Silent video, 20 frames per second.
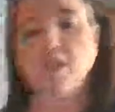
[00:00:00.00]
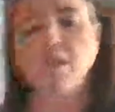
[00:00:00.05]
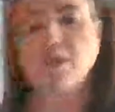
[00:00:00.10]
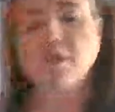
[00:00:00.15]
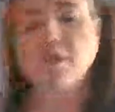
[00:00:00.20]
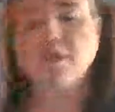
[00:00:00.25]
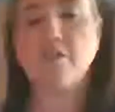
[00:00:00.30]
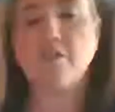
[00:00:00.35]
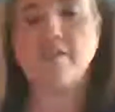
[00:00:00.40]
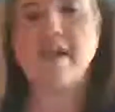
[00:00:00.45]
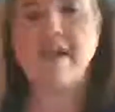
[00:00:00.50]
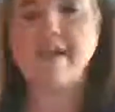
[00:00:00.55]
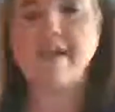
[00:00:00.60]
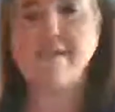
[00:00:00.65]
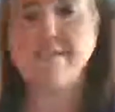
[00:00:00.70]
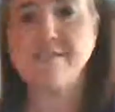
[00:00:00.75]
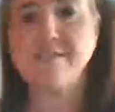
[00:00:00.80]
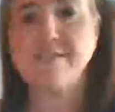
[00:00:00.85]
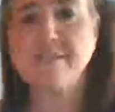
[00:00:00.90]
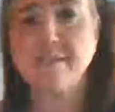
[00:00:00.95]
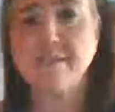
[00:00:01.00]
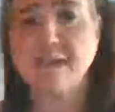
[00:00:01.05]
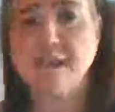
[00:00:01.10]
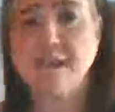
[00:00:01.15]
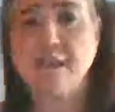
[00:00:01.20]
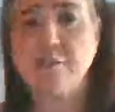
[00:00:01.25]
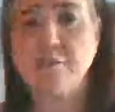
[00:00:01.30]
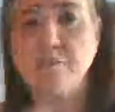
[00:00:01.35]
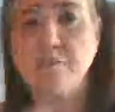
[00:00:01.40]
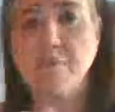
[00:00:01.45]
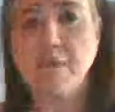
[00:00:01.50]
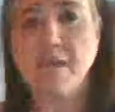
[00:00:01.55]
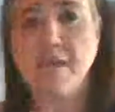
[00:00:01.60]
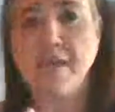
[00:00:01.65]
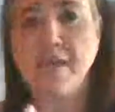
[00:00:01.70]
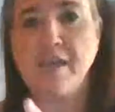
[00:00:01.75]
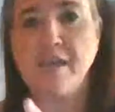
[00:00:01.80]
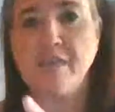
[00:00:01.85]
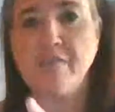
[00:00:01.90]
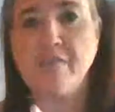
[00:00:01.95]
glass
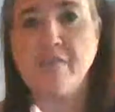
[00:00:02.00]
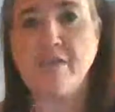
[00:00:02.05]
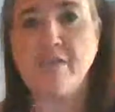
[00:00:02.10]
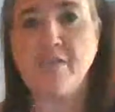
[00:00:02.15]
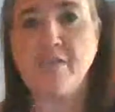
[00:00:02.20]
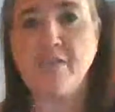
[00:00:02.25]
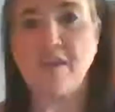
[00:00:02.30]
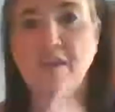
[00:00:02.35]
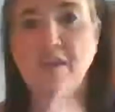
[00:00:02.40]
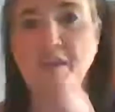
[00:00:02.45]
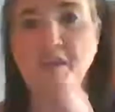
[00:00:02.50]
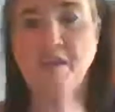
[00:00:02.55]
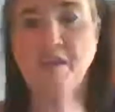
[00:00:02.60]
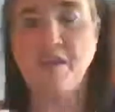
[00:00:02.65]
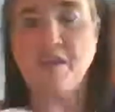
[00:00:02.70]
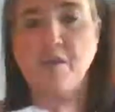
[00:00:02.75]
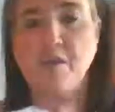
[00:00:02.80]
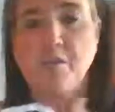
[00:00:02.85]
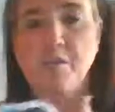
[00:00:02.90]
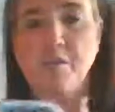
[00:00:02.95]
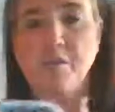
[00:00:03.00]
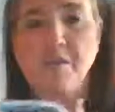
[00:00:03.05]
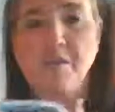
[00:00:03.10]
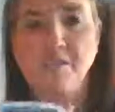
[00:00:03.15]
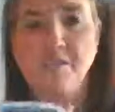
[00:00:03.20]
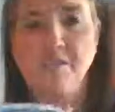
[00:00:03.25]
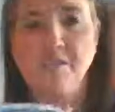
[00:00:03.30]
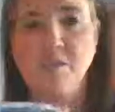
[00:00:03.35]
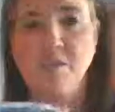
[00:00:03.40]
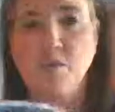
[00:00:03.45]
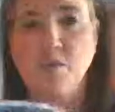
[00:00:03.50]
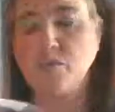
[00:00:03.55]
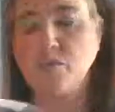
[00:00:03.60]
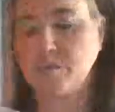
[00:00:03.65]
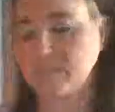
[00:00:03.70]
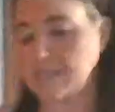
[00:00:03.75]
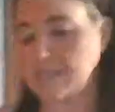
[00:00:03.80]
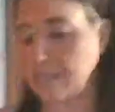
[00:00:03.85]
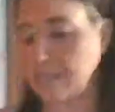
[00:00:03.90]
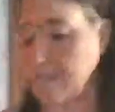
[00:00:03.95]
that they. This is the old
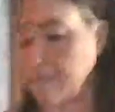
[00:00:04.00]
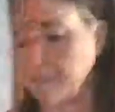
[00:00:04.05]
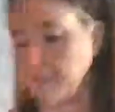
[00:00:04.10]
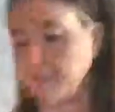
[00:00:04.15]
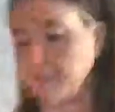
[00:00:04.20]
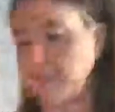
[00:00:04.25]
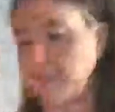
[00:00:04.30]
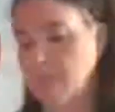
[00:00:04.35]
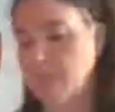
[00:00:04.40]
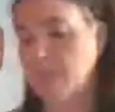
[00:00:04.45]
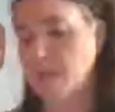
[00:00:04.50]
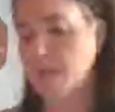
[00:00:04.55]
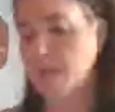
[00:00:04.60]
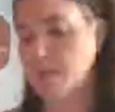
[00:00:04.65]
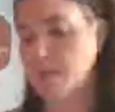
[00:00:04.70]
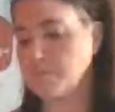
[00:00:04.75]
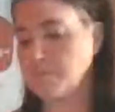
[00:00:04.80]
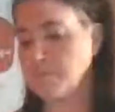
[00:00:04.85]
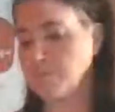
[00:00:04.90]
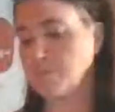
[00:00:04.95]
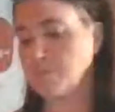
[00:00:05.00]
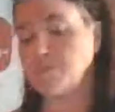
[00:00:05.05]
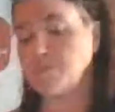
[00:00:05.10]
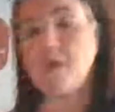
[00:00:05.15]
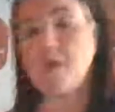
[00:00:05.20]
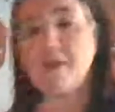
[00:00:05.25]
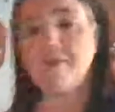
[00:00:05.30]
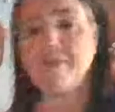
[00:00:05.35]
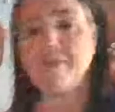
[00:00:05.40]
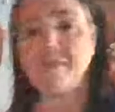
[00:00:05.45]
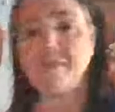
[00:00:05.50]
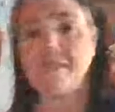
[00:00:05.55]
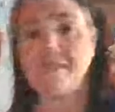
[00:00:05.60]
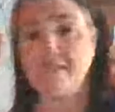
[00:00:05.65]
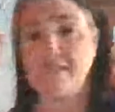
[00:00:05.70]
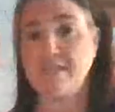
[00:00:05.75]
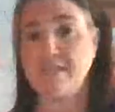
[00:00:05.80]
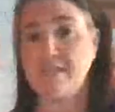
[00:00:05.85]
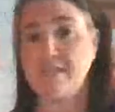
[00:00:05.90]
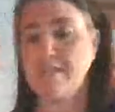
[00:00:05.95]
set. So if you have this
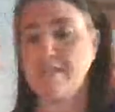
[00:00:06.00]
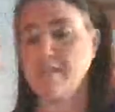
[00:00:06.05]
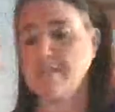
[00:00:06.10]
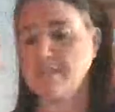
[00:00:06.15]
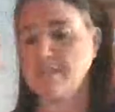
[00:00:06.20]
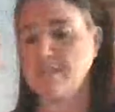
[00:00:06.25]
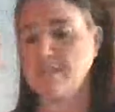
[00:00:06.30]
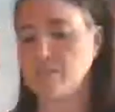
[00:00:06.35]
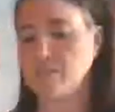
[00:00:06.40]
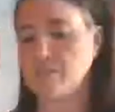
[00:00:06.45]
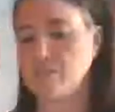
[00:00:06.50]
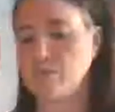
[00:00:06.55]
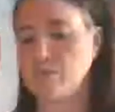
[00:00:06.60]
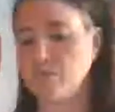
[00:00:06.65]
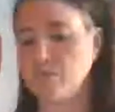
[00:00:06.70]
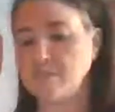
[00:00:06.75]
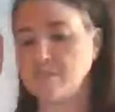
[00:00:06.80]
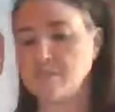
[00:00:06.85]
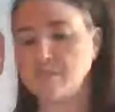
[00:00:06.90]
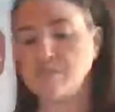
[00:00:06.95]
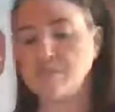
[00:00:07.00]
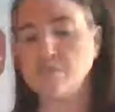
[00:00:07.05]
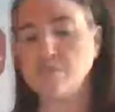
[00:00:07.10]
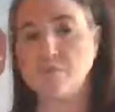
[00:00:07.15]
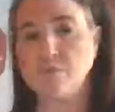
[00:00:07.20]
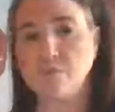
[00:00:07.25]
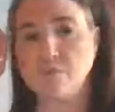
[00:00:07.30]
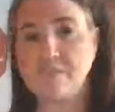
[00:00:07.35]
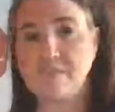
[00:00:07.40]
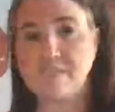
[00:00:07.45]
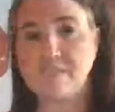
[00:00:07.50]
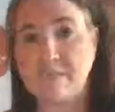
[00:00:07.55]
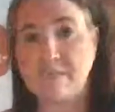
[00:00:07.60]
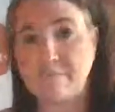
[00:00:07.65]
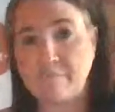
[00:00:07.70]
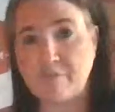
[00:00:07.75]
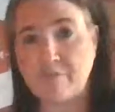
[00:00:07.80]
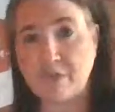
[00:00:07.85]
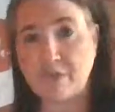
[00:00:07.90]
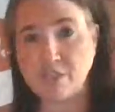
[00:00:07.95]
set, you can still do the
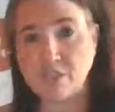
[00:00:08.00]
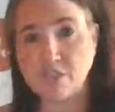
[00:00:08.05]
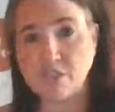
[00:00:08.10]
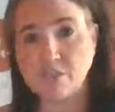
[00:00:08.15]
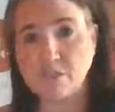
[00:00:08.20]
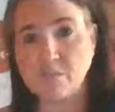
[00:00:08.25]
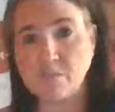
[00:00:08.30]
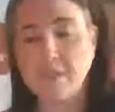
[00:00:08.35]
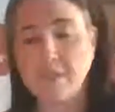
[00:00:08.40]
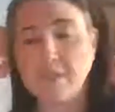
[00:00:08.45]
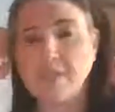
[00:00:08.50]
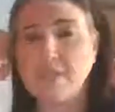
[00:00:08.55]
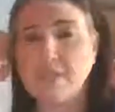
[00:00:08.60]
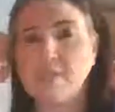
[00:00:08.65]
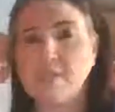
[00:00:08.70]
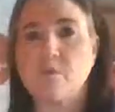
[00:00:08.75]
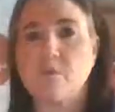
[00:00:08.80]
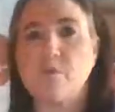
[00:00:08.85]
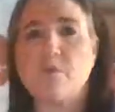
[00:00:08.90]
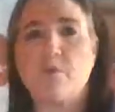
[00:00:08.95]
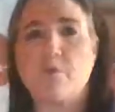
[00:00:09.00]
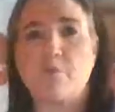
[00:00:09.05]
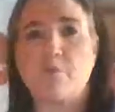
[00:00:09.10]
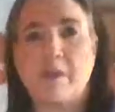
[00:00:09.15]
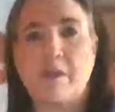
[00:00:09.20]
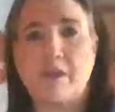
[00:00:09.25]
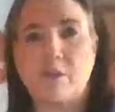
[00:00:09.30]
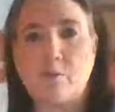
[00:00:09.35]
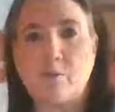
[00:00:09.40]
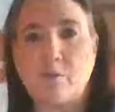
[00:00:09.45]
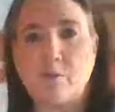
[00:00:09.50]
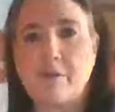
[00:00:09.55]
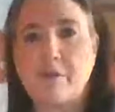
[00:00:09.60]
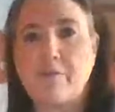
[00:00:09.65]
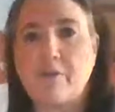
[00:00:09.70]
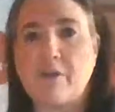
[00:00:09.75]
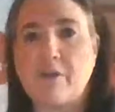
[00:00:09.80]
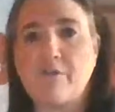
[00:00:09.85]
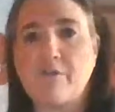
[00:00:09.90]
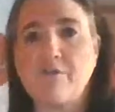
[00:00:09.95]
same functions with it. So they're
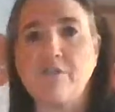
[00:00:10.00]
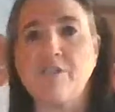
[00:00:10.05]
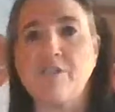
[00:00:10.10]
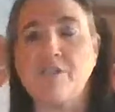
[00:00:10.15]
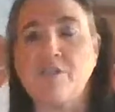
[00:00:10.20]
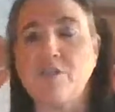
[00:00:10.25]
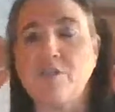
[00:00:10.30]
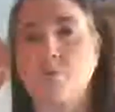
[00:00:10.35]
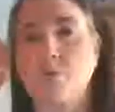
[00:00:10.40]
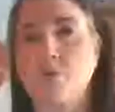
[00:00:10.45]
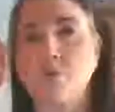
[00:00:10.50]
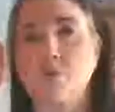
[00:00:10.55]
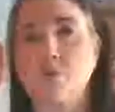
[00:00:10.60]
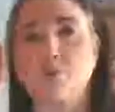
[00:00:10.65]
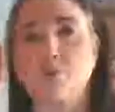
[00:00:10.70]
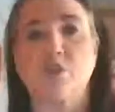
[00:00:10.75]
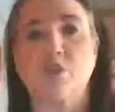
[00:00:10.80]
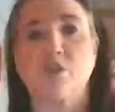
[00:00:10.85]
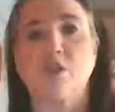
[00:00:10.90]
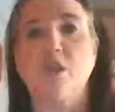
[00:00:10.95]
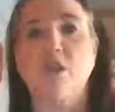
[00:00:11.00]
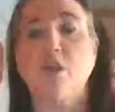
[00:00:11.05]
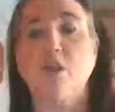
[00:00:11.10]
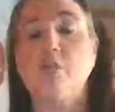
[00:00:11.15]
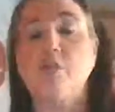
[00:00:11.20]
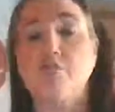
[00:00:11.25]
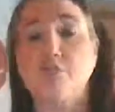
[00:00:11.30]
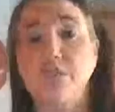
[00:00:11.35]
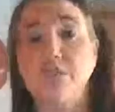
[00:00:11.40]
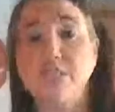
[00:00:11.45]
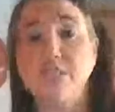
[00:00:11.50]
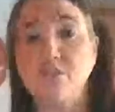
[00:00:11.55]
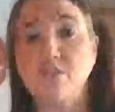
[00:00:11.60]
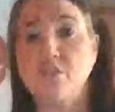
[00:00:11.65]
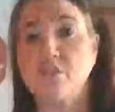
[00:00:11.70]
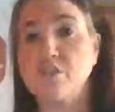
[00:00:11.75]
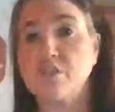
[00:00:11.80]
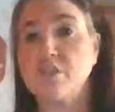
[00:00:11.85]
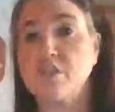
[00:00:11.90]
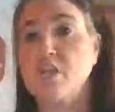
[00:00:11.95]
microwave, oven, dishwasher,
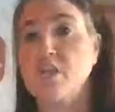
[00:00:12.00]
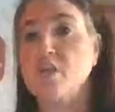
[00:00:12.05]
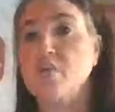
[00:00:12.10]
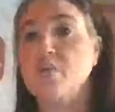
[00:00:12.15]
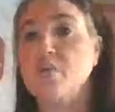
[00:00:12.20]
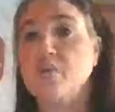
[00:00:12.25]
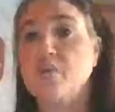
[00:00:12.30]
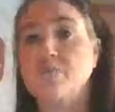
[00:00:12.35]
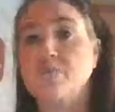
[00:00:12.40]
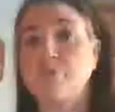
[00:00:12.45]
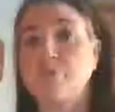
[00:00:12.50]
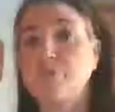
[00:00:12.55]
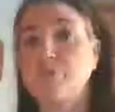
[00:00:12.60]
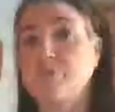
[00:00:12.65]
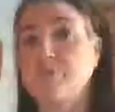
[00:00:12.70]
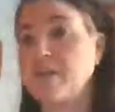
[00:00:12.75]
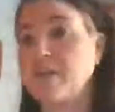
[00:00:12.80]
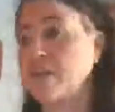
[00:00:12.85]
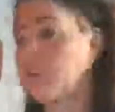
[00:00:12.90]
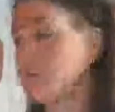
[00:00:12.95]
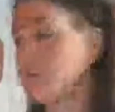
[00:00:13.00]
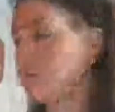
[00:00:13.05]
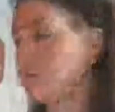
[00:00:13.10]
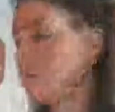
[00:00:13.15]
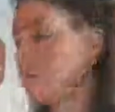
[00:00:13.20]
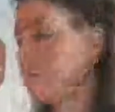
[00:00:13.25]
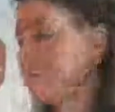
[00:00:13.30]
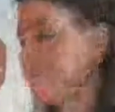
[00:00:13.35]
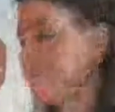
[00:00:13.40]
freezer, refrigerator,